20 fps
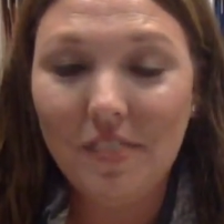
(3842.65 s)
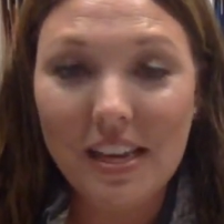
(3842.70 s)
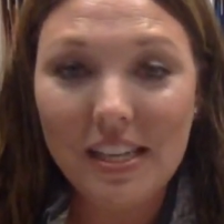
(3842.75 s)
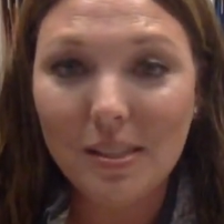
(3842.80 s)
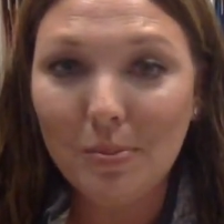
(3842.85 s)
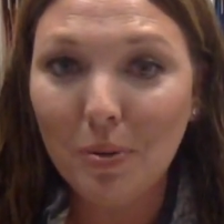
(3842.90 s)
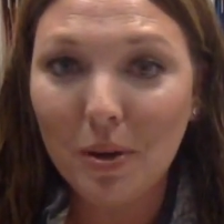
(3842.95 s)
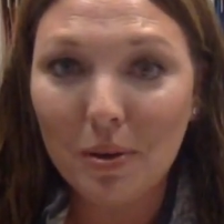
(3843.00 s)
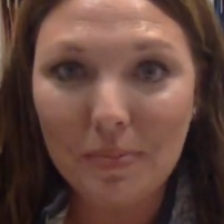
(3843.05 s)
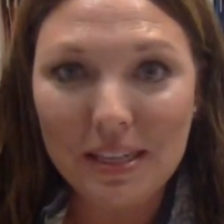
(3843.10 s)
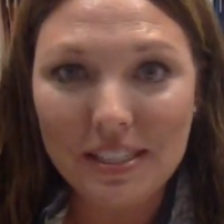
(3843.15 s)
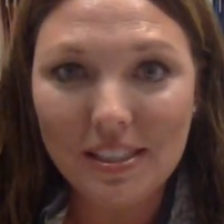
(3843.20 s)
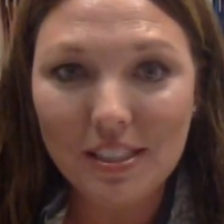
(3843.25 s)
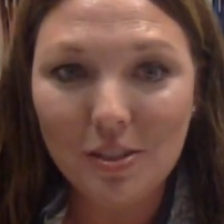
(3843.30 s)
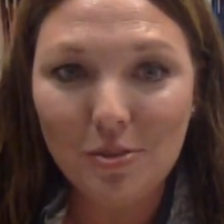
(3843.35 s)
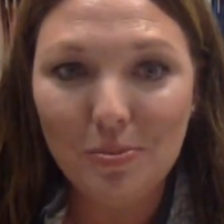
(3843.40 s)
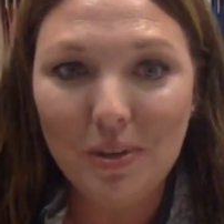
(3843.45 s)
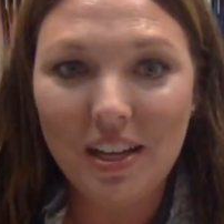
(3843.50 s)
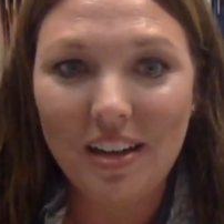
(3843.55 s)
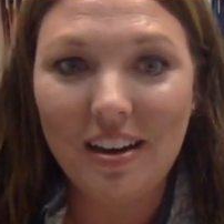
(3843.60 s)
Facebook
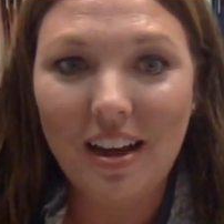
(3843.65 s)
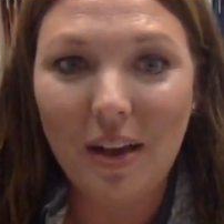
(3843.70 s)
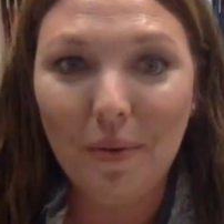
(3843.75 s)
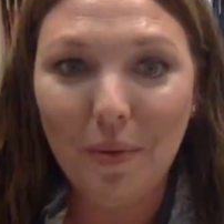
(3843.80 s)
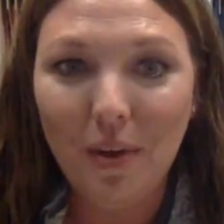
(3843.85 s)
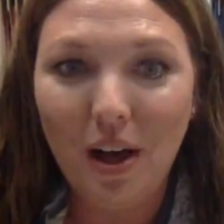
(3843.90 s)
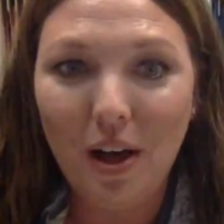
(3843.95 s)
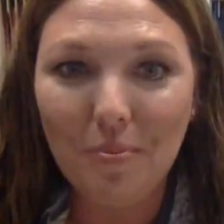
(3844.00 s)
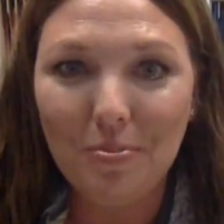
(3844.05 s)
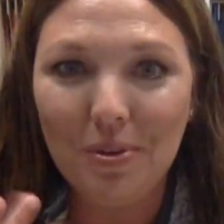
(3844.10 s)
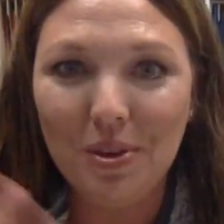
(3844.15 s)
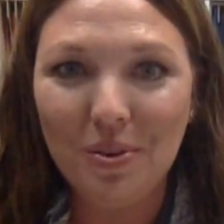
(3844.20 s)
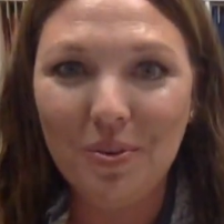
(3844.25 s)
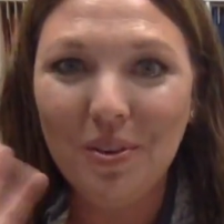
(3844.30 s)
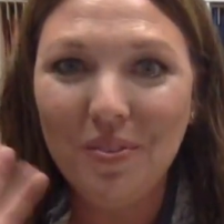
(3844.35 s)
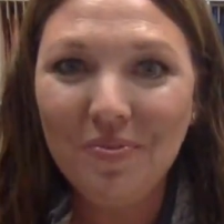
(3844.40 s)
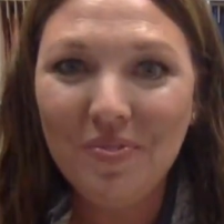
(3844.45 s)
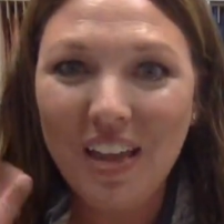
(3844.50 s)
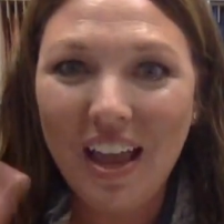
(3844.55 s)
message me, and I will help you.